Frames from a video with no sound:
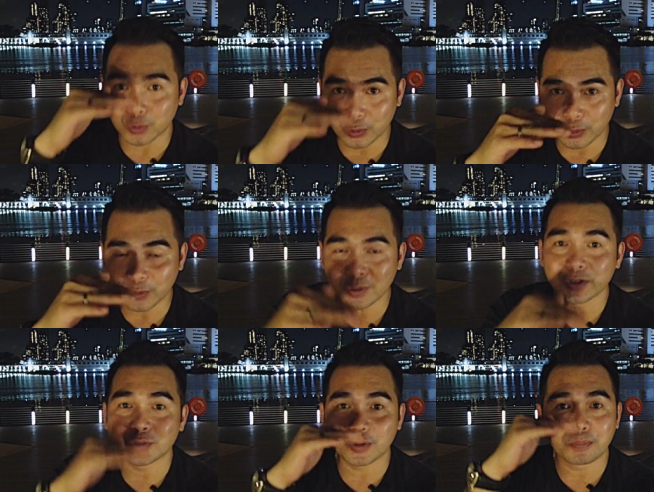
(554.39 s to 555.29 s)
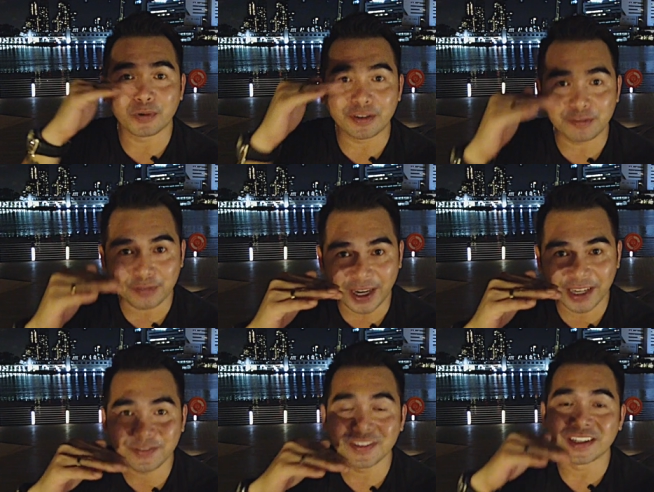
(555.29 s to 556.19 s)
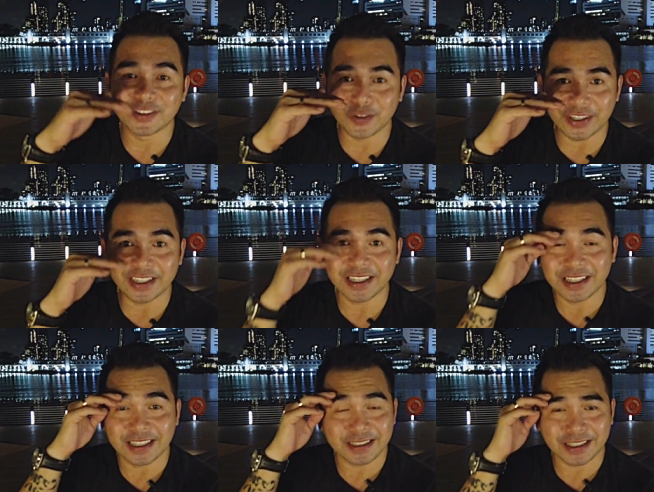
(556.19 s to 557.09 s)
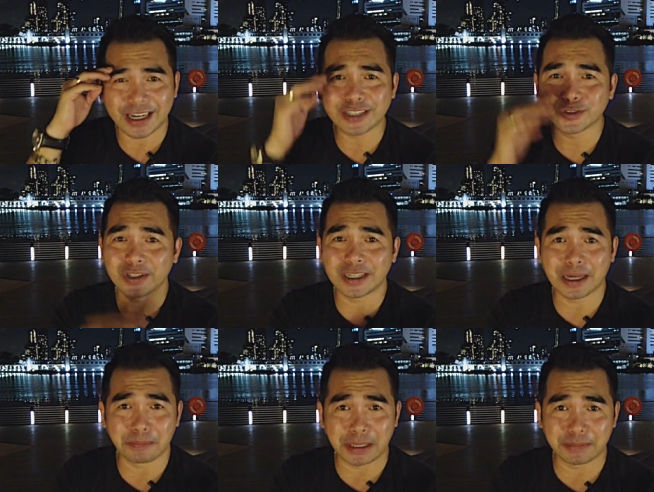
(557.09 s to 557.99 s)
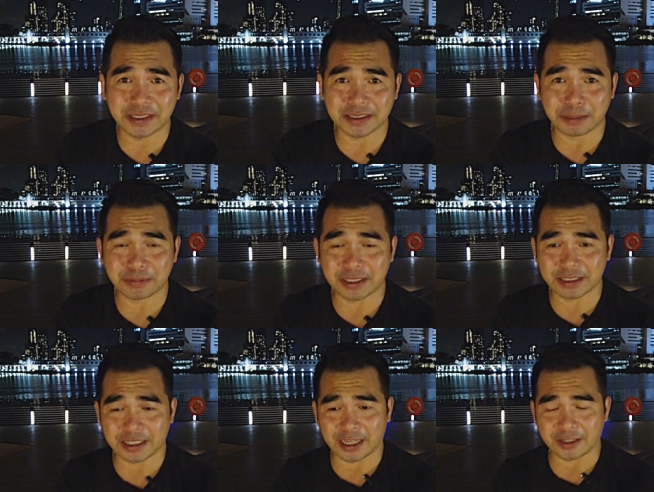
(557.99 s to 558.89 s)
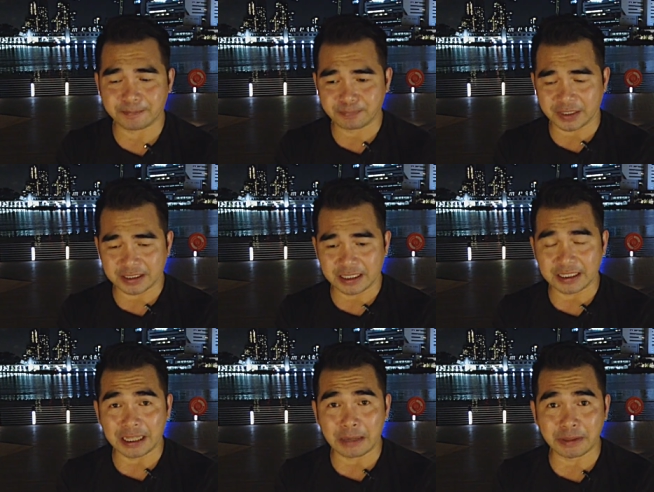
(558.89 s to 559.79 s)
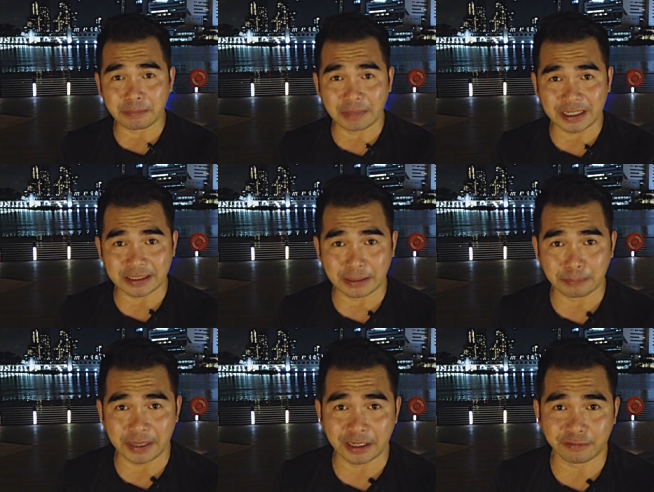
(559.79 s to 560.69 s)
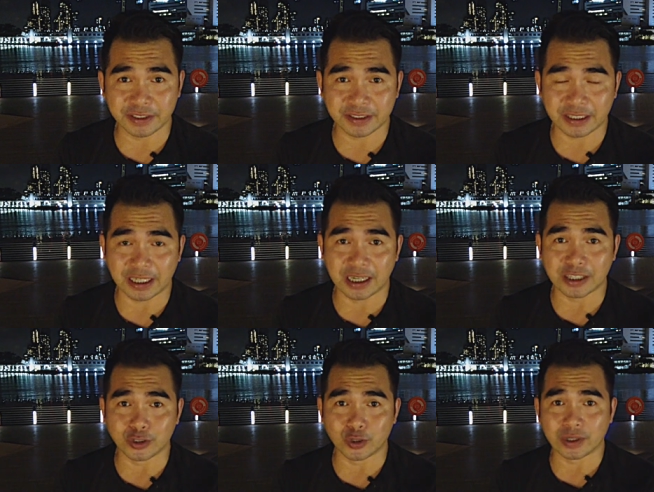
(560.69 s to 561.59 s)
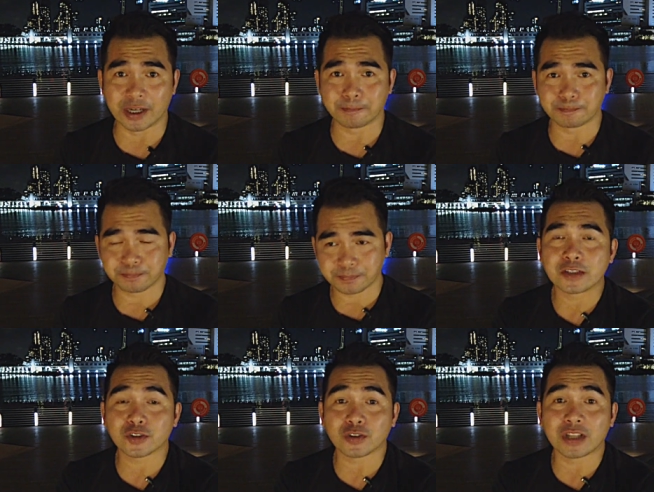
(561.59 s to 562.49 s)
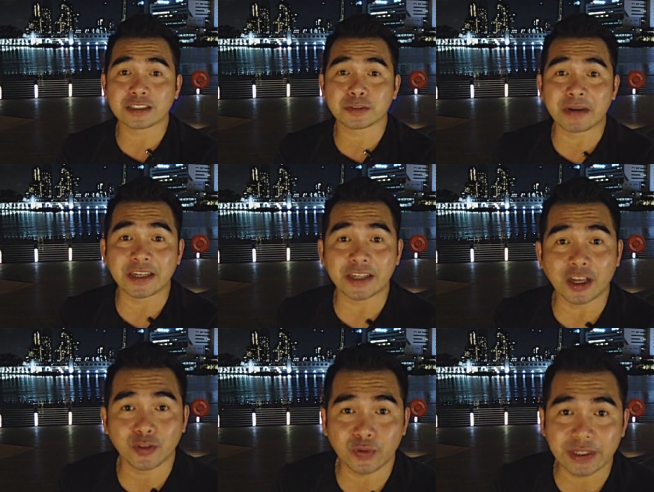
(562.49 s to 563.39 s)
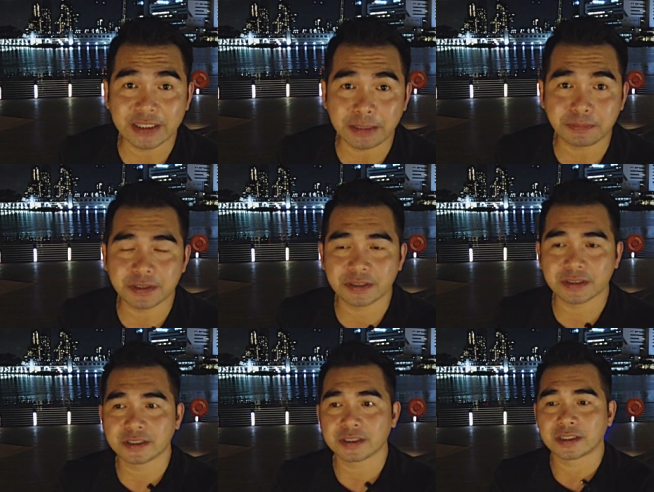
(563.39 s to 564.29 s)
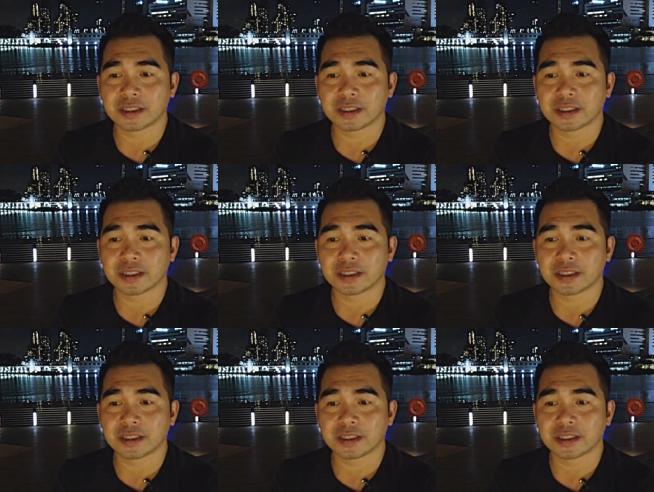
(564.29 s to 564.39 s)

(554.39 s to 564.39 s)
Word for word: two, two point five, three, gradual lang, baby steps lang tayo. Kasi daming magandang benefits talagang yoga. So that's my uh, three tips